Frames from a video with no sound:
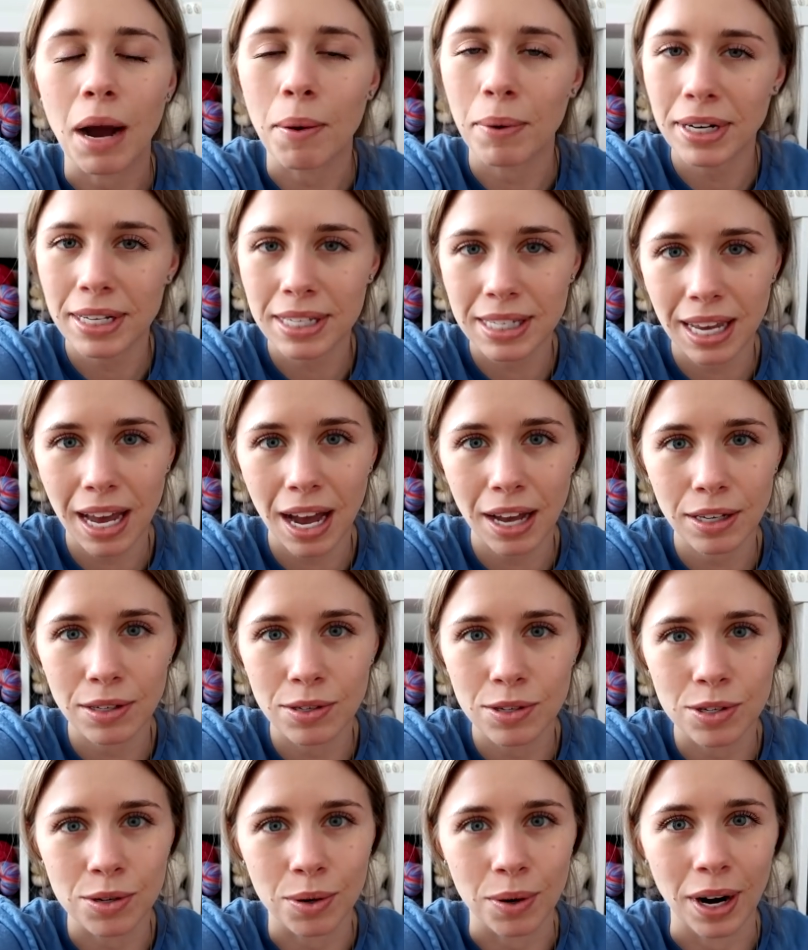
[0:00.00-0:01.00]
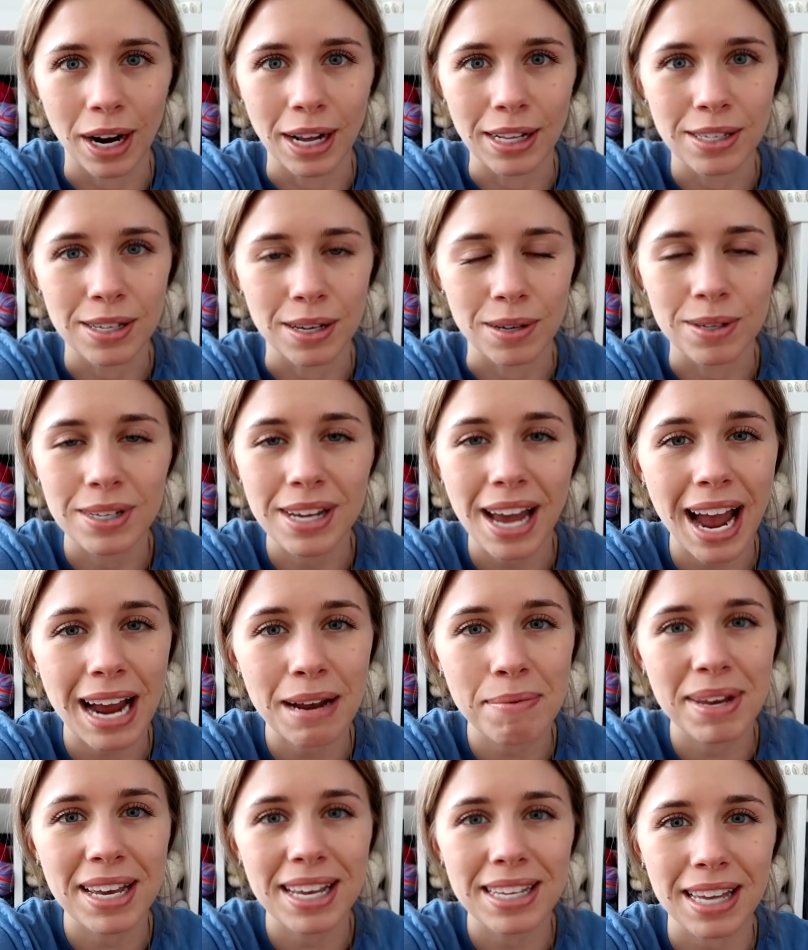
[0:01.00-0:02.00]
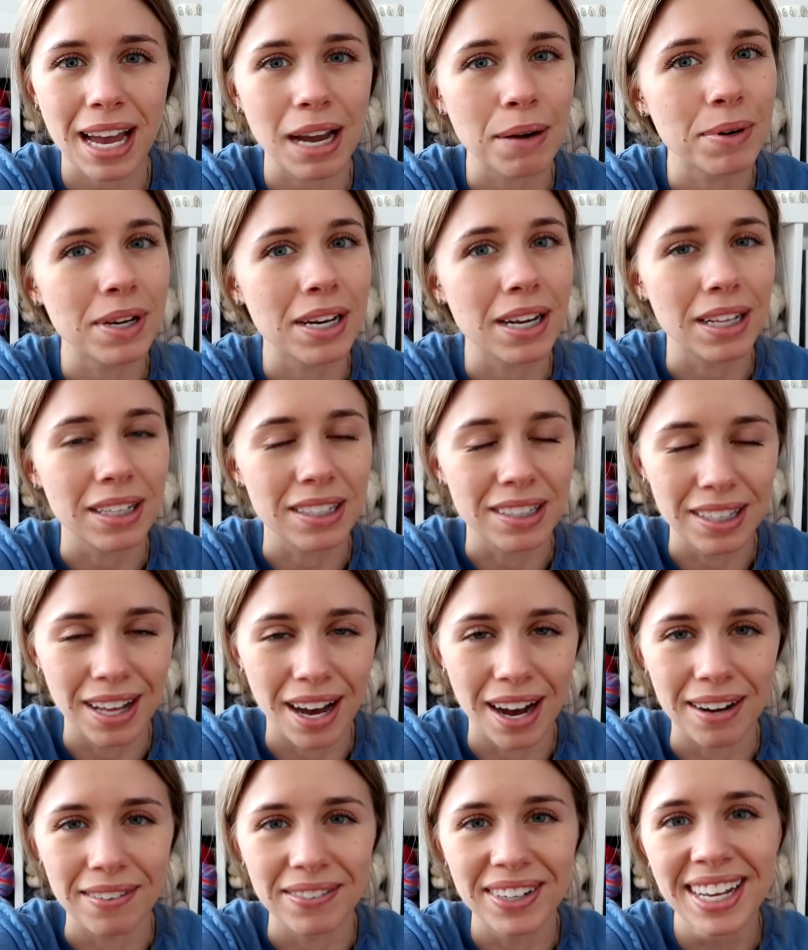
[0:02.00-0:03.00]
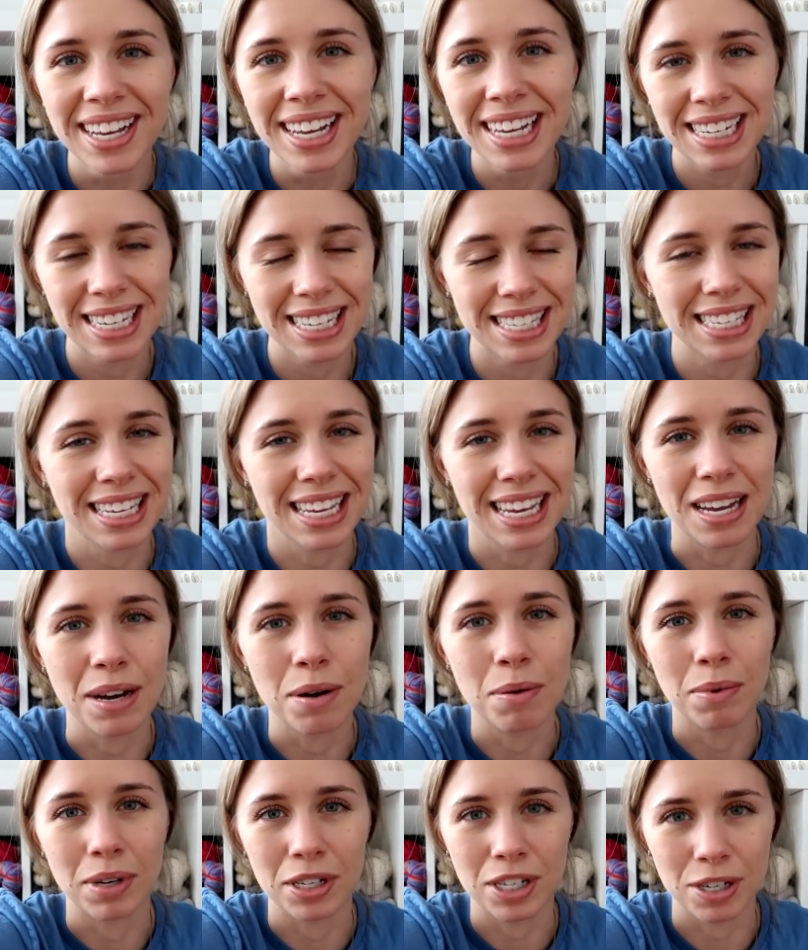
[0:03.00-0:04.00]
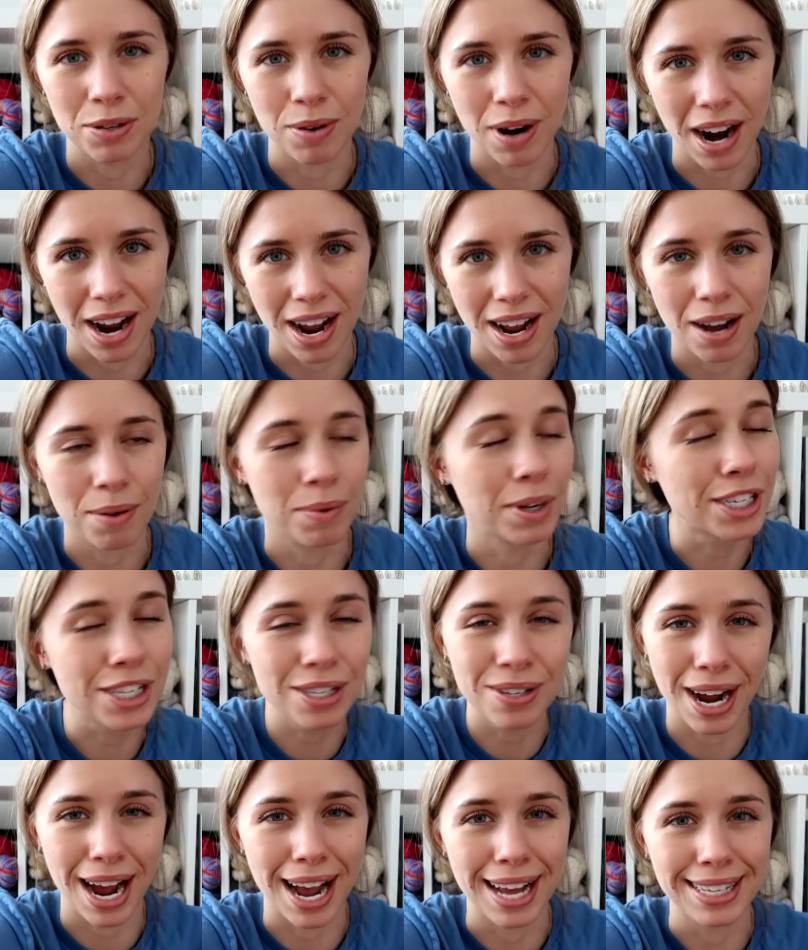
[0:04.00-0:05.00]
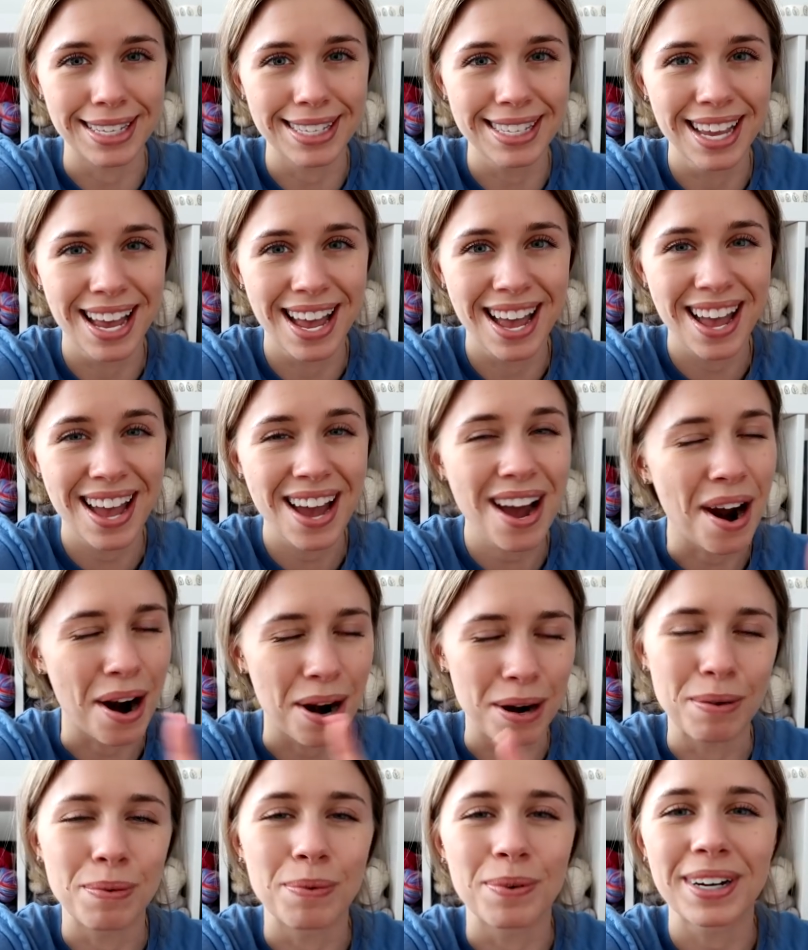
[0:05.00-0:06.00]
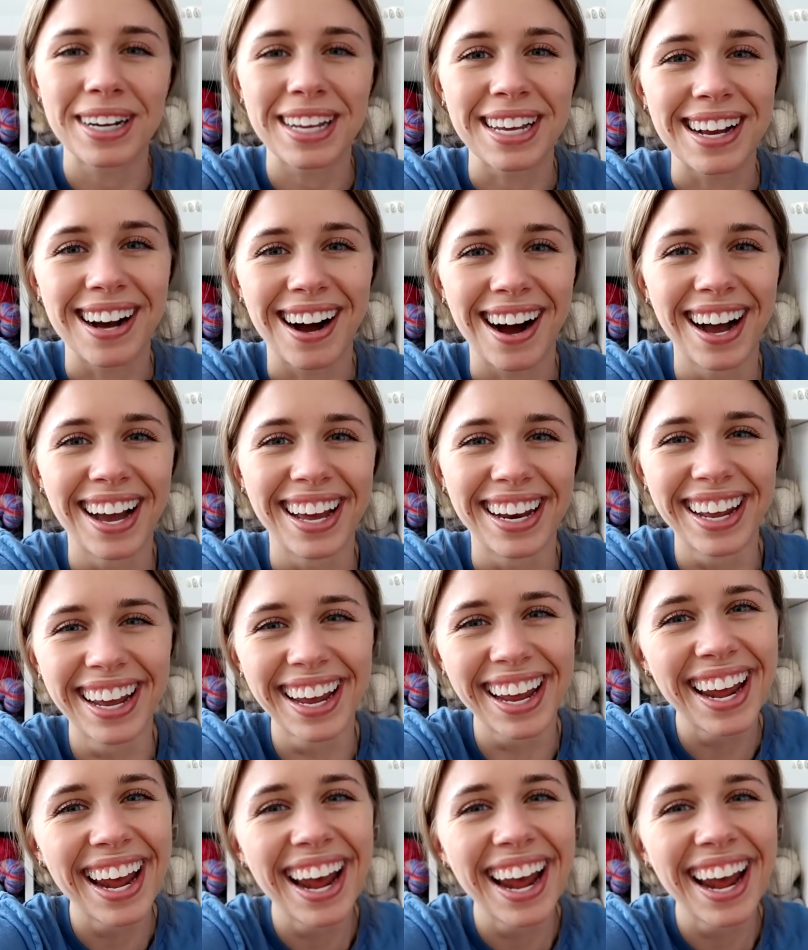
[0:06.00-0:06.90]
I want to see how you store it. So tag me, because I would love to see what you guys are working on.